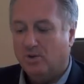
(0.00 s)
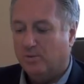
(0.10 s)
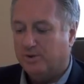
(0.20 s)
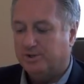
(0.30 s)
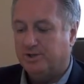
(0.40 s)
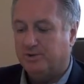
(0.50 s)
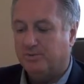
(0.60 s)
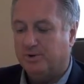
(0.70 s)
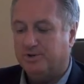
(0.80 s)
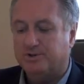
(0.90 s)
where she
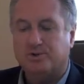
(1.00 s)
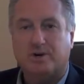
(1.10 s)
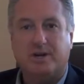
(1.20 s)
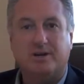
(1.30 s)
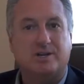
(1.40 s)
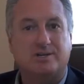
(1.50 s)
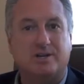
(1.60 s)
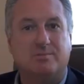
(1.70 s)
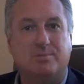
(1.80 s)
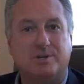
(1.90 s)
was trained as
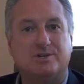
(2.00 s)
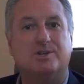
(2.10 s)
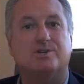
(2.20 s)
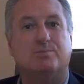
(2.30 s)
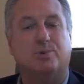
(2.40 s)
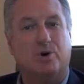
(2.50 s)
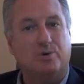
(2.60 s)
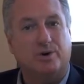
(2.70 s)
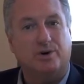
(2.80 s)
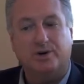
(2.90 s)
a business
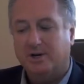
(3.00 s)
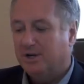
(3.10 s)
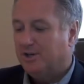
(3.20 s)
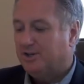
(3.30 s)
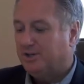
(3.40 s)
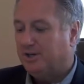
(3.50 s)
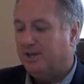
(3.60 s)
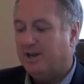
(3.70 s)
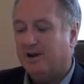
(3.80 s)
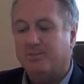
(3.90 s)
broker. She
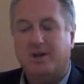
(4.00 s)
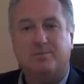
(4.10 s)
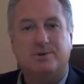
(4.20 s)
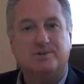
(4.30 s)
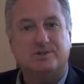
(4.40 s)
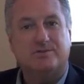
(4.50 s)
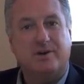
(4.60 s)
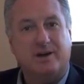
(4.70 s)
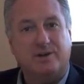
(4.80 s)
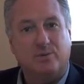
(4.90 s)
can now make business
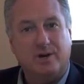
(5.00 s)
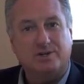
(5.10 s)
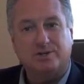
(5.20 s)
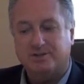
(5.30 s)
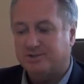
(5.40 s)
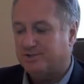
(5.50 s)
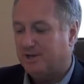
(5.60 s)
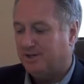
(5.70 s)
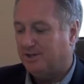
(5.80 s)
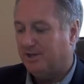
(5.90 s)
valuations.
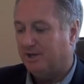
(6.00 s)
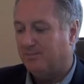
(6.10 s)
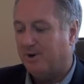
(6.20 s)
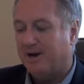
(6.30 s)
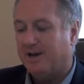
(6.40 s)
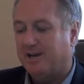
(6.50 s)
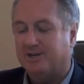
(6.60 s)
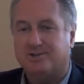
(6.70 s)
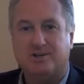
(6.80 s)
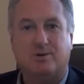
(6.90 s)
She can buy
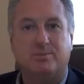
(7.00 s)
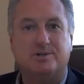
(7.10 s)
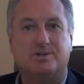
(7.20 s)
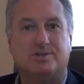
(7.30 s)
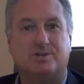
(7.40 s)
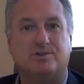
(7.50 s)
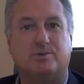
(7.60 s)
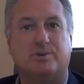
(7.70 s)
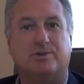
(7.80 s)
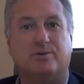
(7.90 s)
and sell businesses
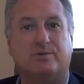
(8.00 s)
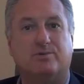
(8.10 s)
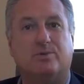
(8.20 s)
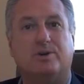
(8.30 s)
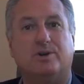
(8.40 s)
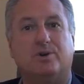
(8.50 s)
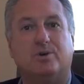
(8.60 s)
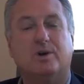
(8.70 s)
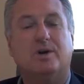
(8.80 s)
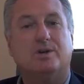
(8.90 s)
with you and for you.
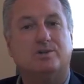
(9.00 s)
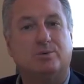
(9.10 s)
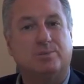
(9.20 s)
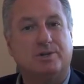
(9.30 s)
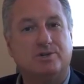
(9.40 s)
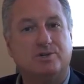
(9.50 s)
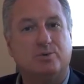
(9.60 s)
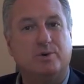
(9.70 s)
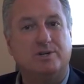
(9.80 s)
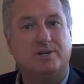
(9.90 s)
So please do
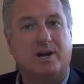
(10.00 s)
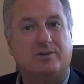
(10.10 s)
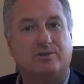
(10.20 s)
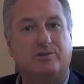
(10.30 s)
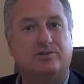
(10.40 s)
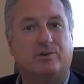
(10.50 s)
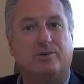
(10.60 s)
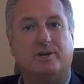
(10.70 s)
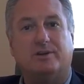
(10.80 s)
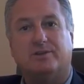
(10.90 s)
reach out to
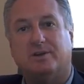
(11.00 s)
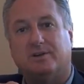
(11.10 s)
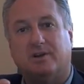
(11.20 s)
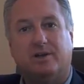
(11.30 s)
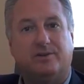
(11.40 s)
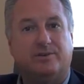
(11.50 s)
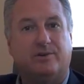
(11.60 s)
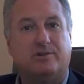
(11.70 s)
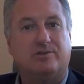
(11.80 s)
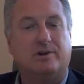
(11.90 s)
Sonia at the, at the address